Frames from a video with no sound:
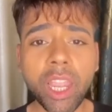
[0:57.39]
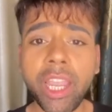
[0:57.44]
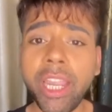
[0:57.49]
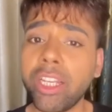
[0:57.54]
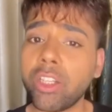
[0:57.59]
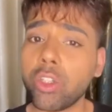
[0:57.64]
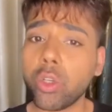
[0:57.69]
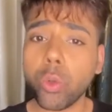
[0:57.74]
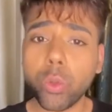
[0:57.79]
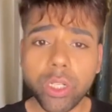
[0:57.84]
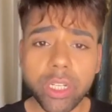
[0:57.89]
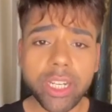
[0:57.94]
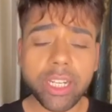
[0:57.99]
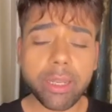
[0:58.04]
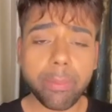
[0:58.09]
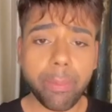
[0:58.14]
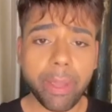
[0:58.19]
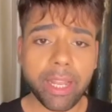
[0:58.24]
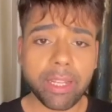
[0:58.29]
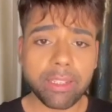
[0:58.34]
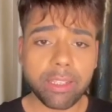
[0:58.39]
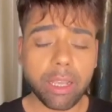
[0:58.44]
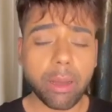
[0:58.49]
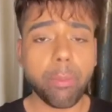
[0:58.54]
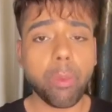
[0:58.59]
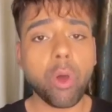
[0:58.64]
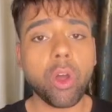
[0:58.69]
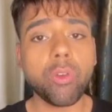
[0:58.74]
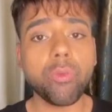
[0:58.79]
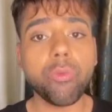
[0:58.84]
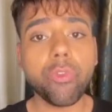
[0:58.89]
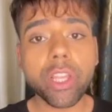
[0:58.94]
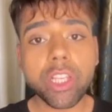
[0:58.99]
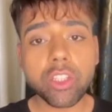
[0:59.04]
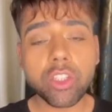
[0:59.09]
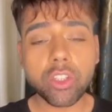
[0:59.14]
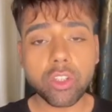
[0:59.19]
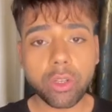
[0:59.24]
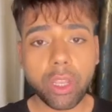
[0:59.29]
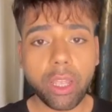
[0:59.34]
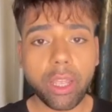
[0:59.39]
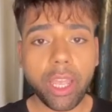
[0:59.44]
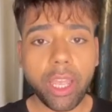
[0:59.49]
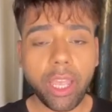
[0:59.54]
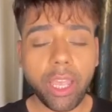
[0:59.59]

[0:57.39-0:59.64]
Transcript: it totally depends upon which